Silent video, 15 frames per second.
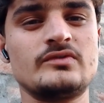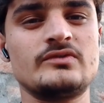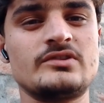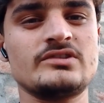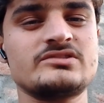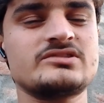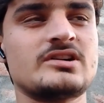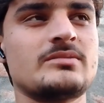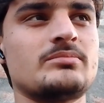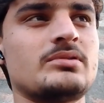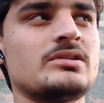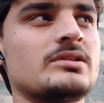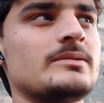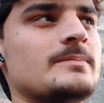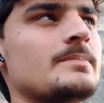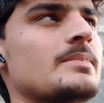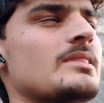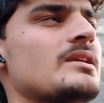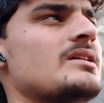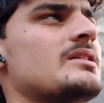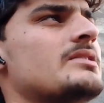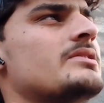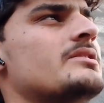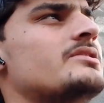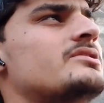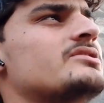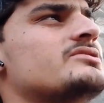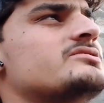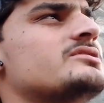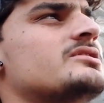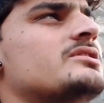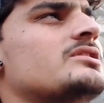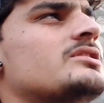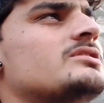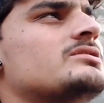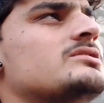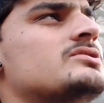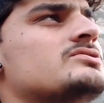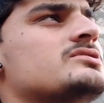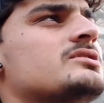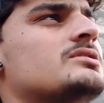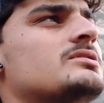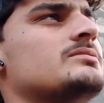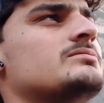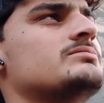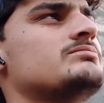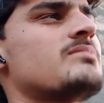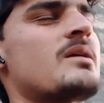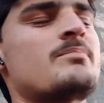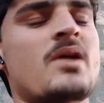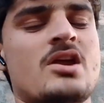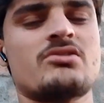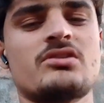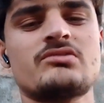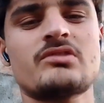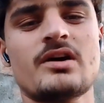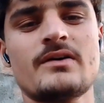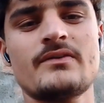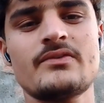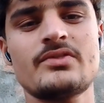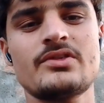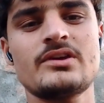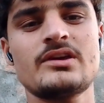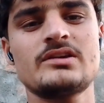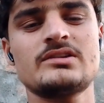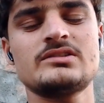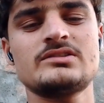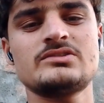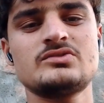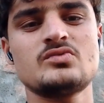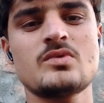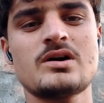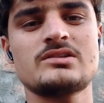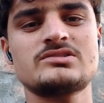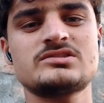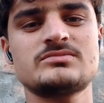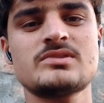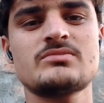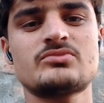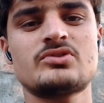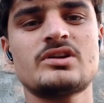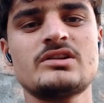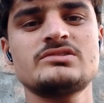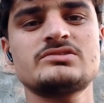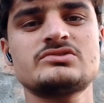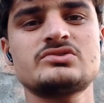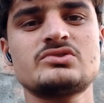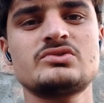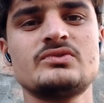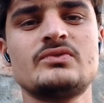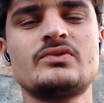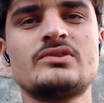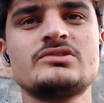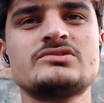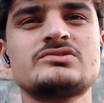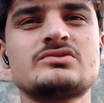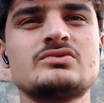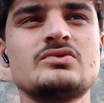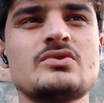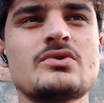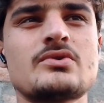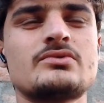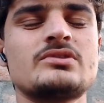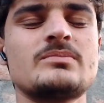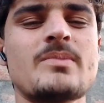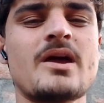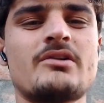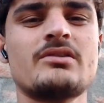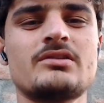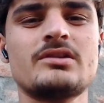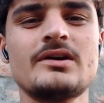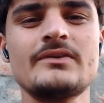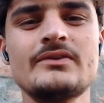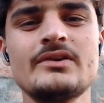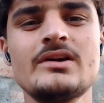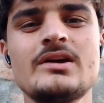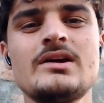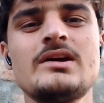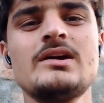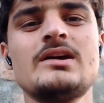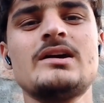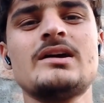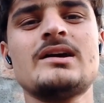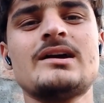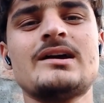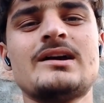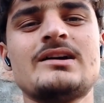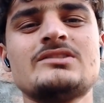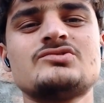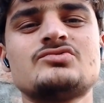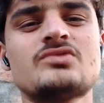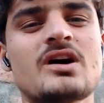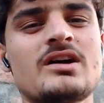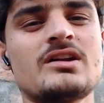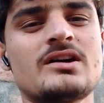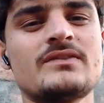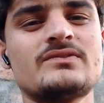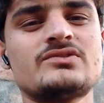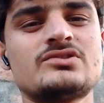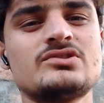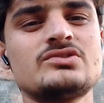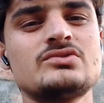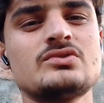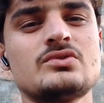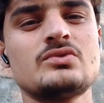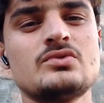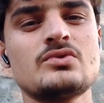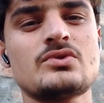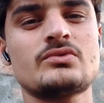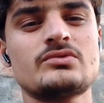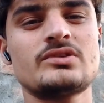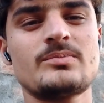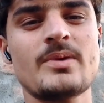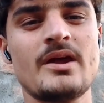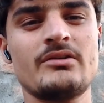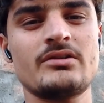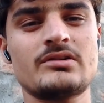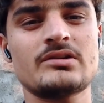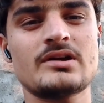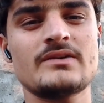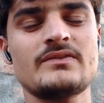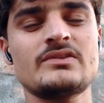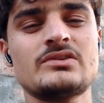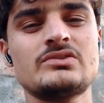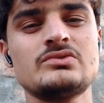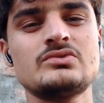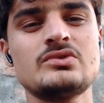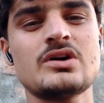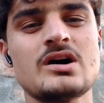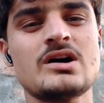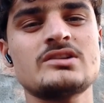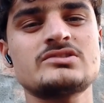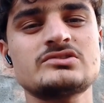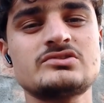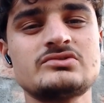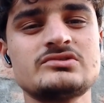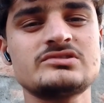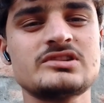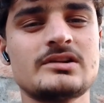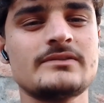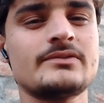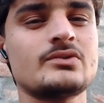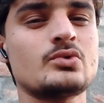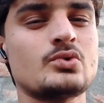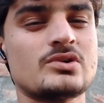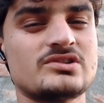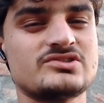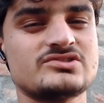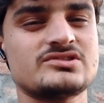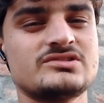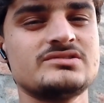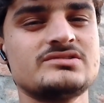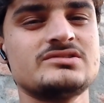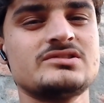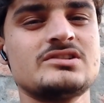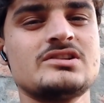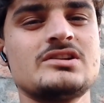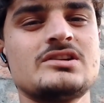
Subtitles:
For example, there's a paragraph that you want to memorize, so you first go through the paragraph, and right after you go through the paragraph, you ask yourself questions